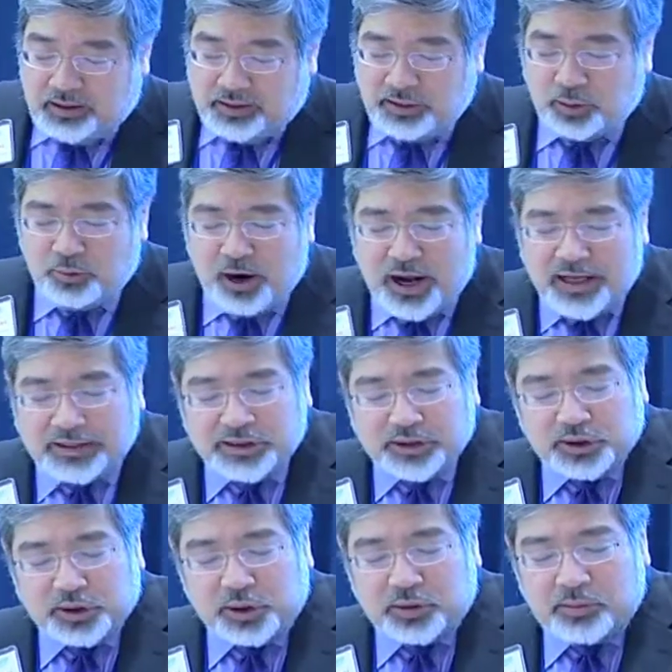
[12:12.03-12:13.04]
Now, why is
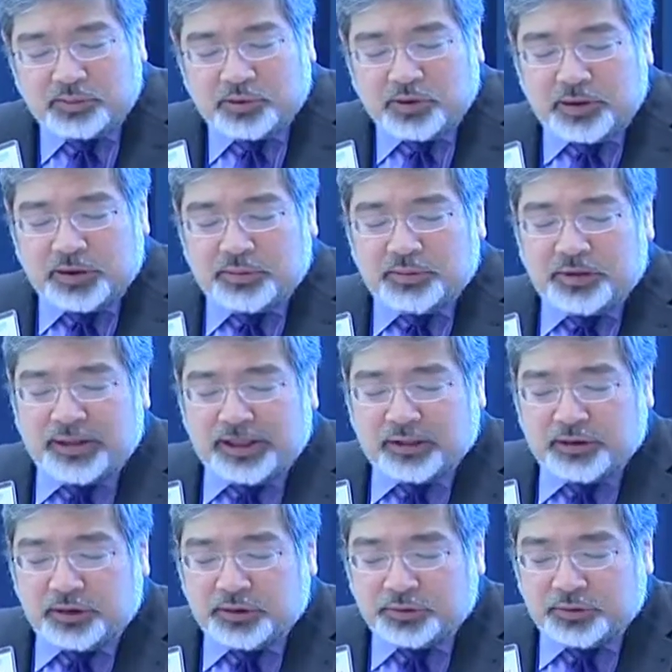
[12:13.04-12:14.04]
it so important to
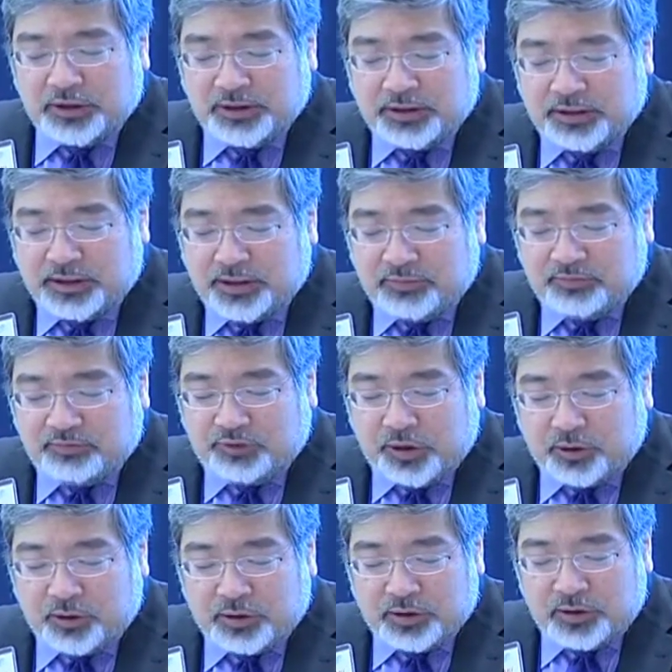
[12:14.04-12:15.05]
protect those willing to come
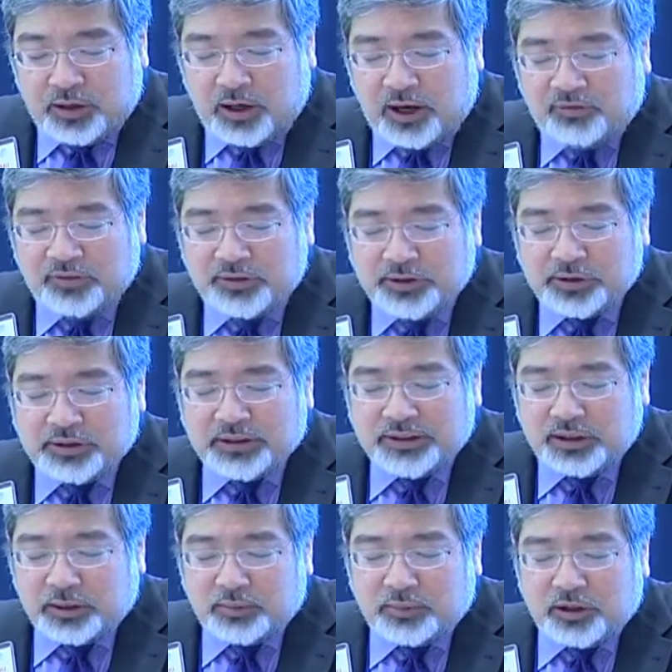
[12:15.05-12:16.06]
forward? Often there's
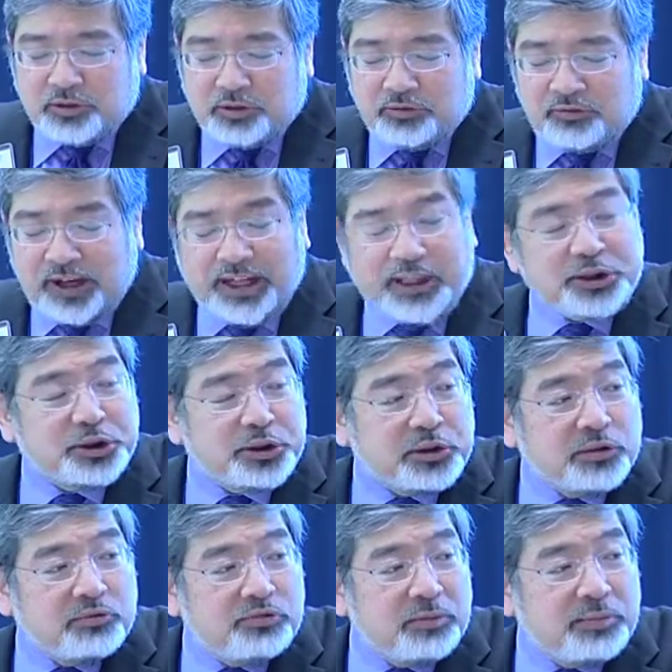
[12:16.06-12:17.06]
little
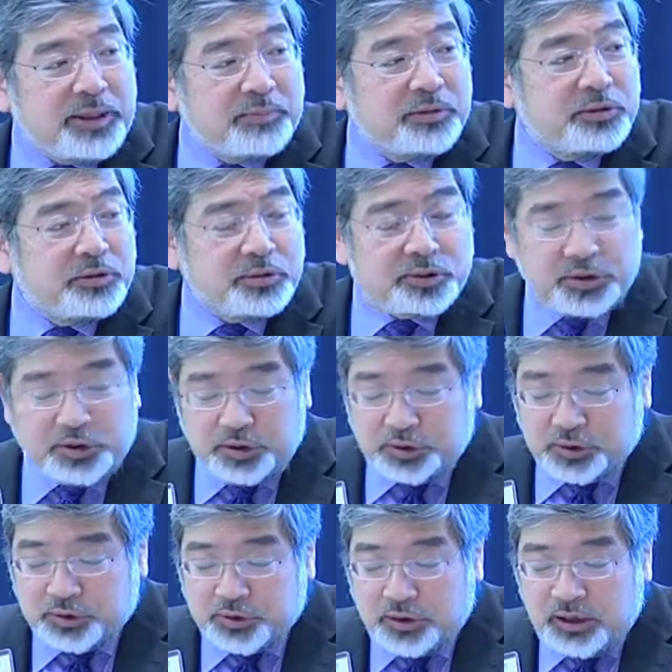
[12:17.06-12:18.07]
motivation for people who
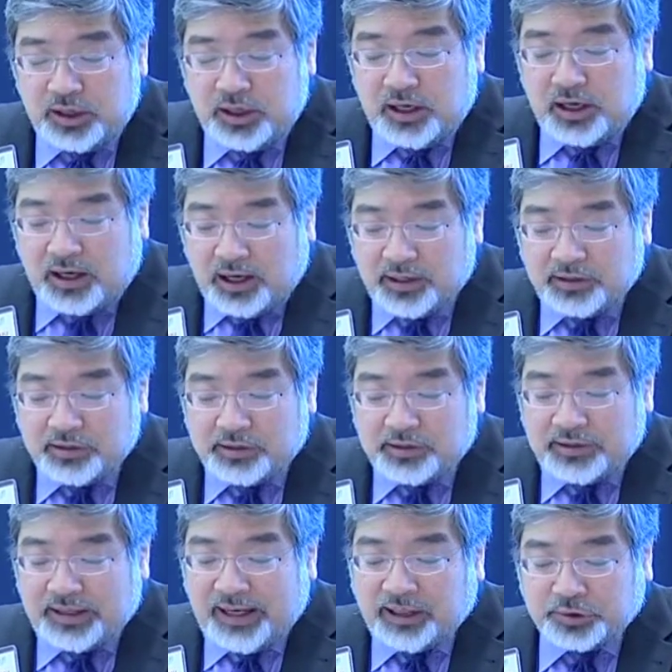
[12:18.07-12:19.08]
do, other
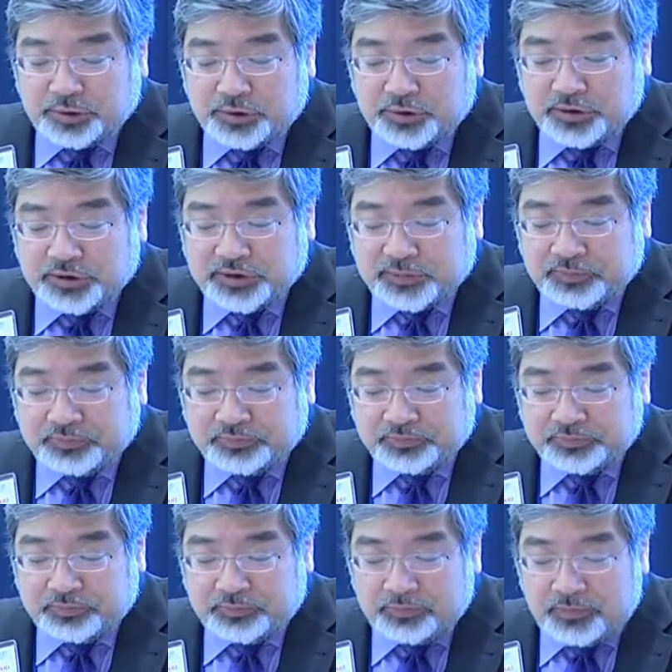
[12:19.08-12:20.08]
than altruism.
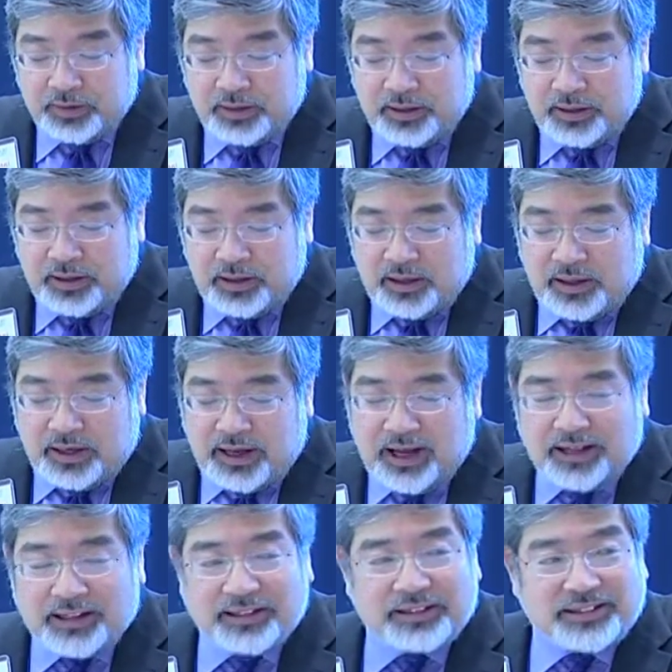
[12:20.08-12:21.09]

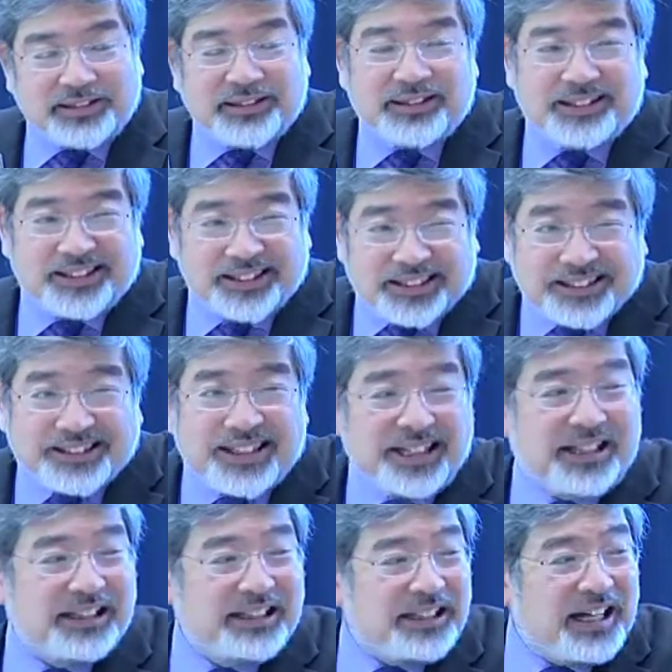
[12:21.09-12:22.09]
And it does
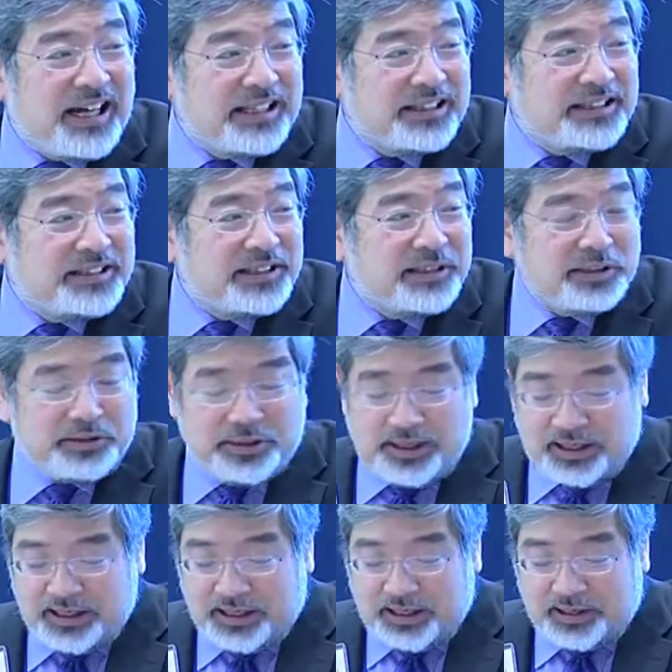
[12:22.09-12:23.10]
take a lot to stick your
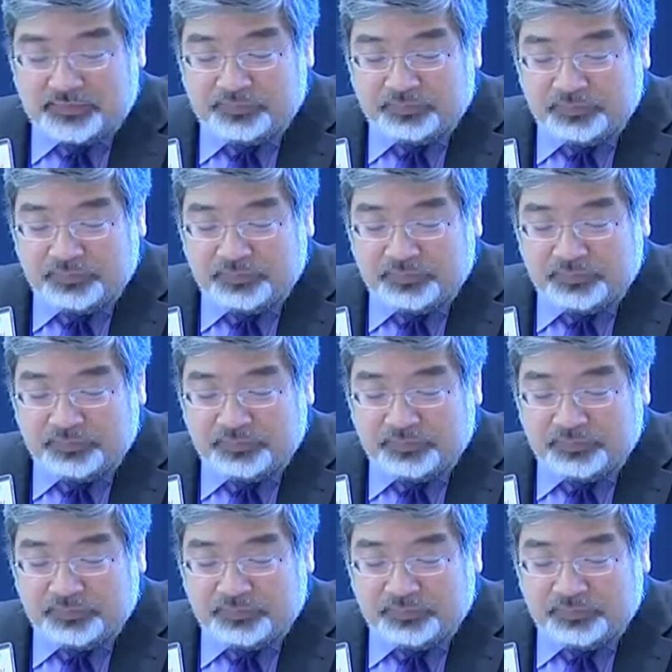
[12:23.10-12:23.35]
neck out.